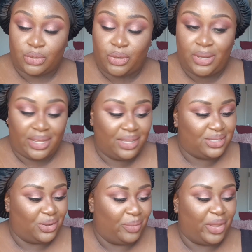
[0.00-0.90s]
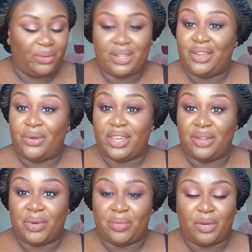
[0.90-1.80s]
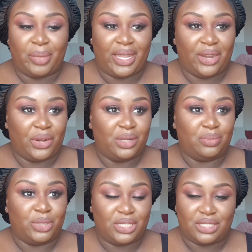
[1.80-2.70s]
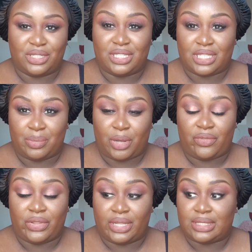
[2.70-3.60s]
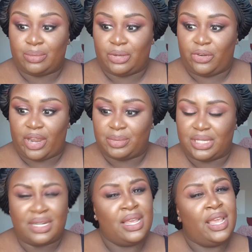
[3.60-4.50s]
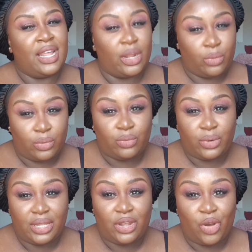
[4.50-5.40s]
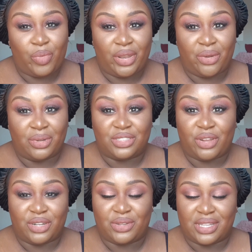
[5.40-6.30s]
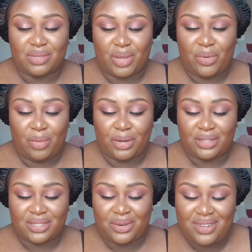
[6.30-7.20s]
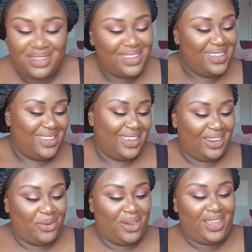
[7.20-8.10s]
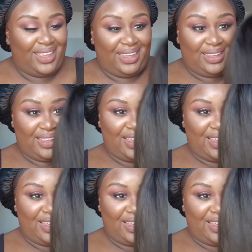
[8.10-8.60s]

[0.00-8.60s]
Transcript: real quick, so I'm not really going anywhere where my hair could potentially slip off unless someone grabs it, and I would really hope that no one's trying to do that to me at Walmart. So anyway,